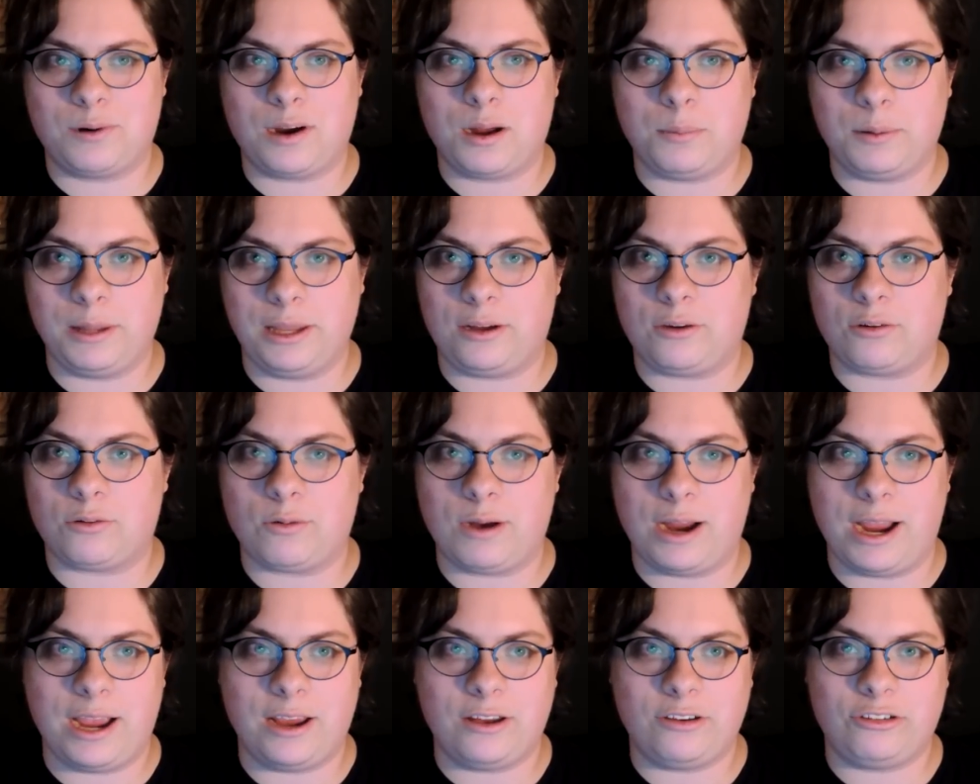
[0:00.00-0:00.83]
probably
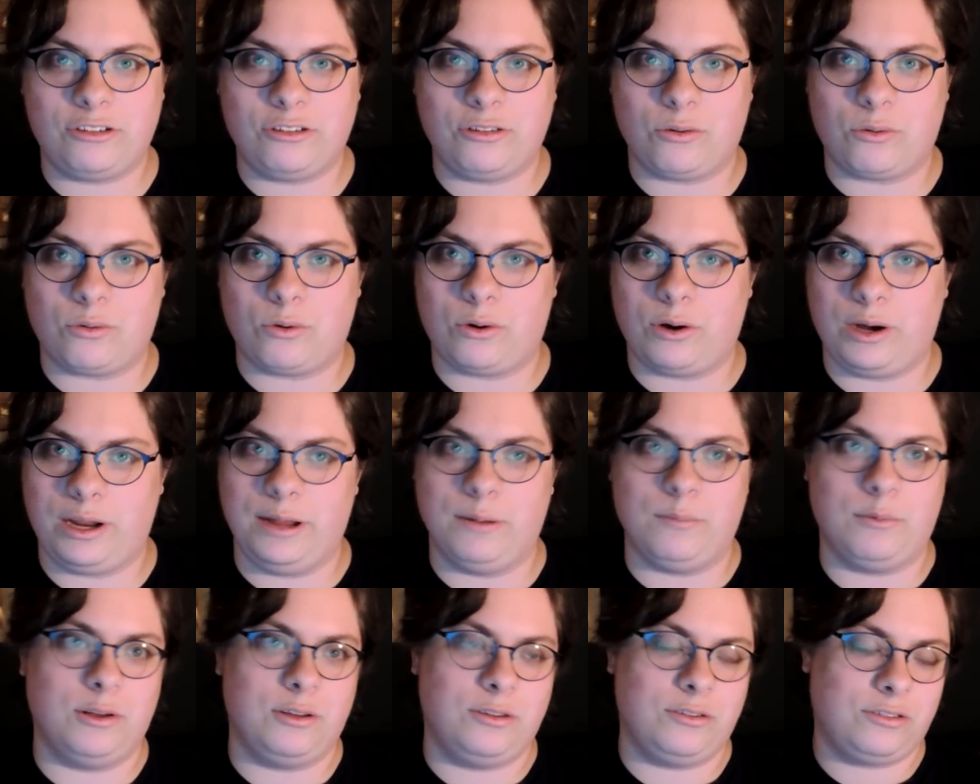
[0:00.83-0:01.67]
crashed or
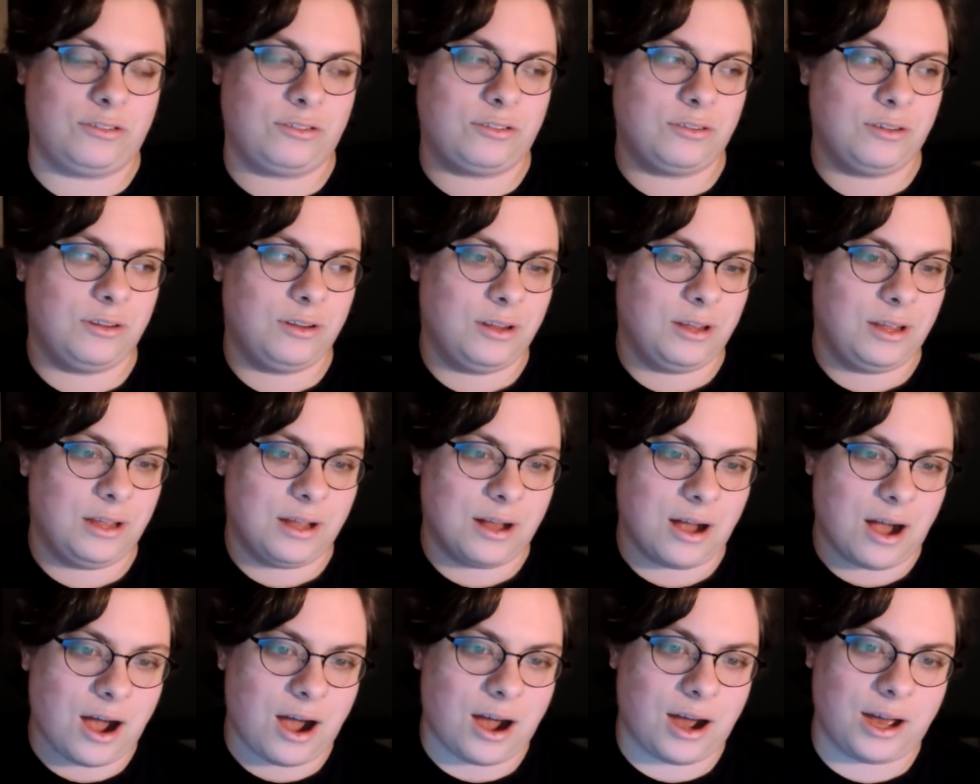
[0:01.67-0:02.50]
it was
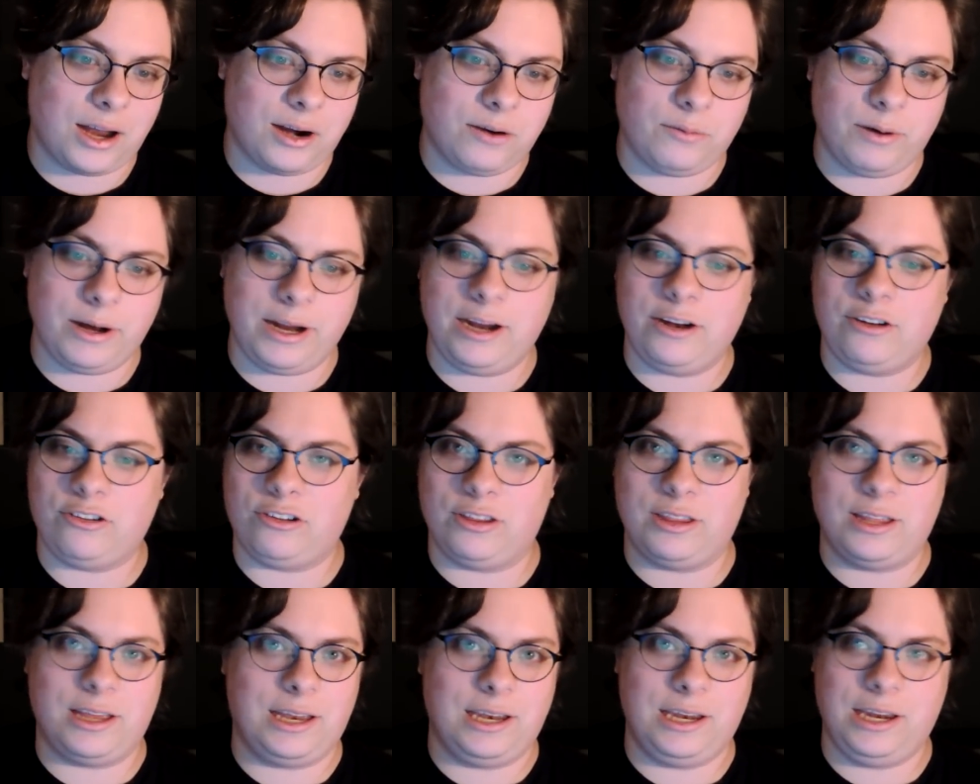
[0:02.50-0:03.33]
on
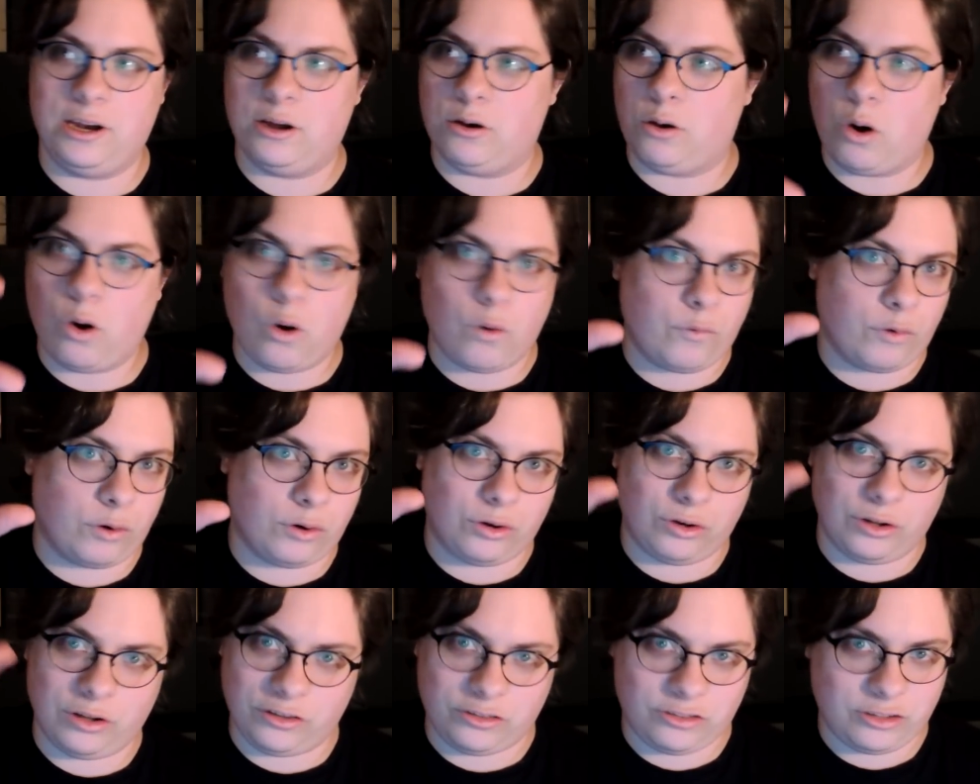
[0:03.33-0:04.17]
reach and then you know
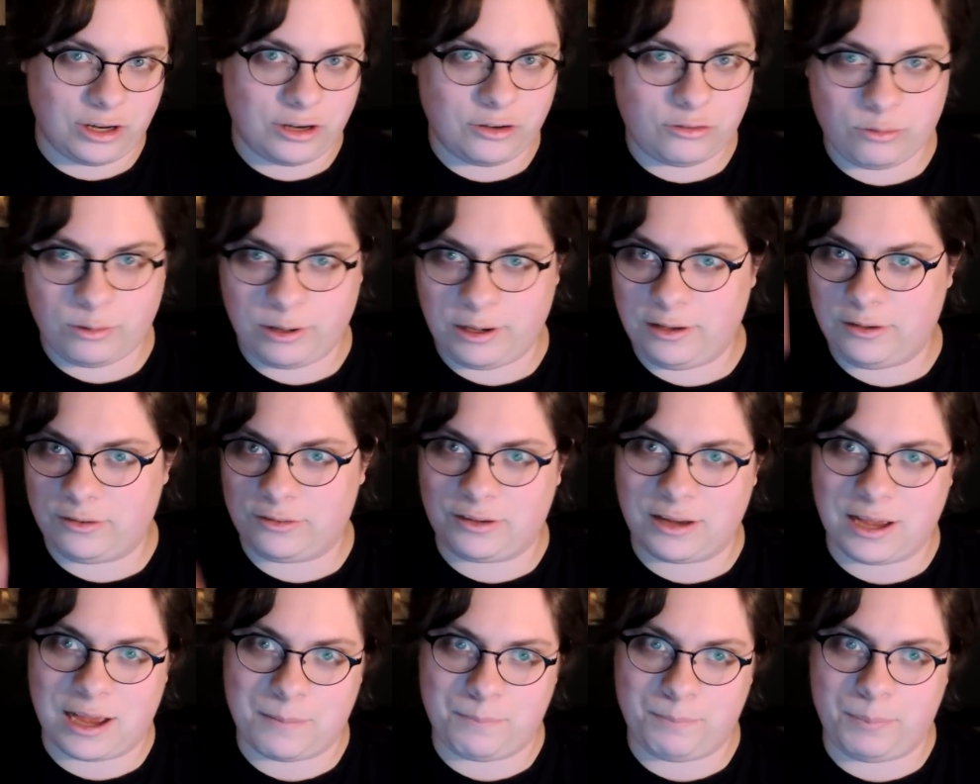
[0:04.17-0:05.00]
over the
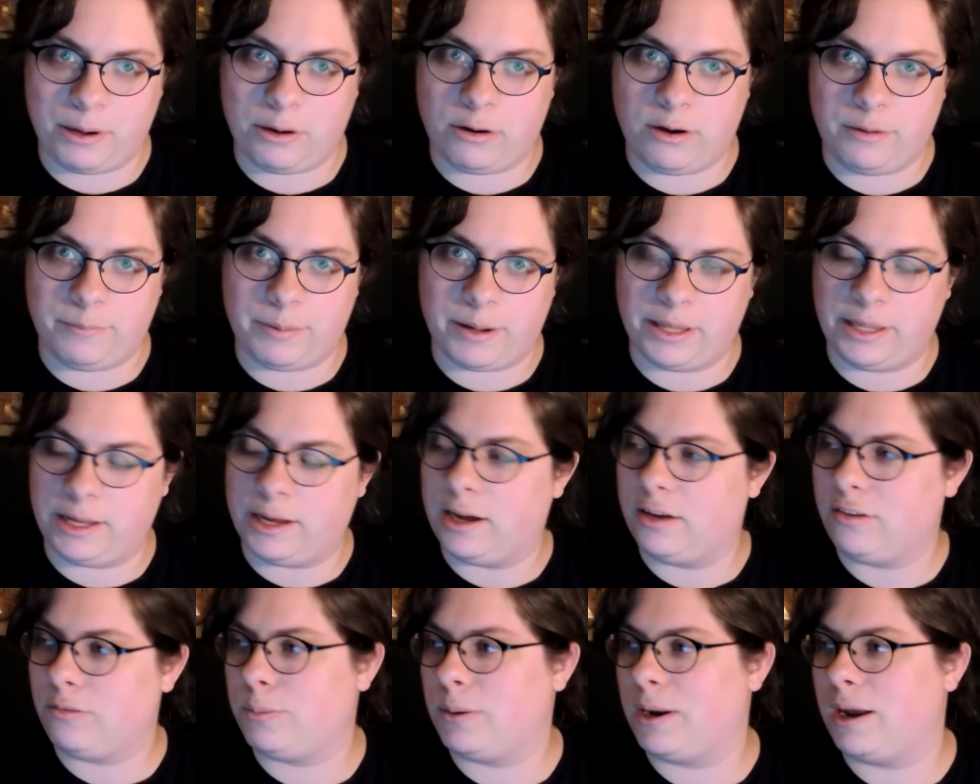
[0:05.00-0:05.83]
centuries got buried by
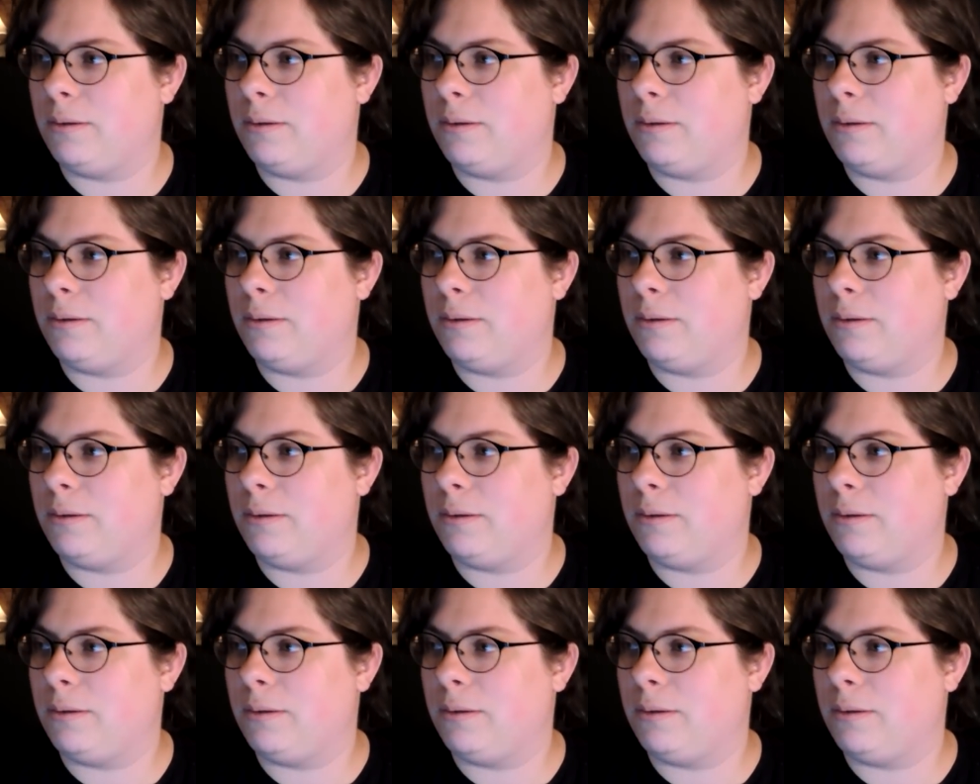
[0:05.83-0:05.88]
the ice.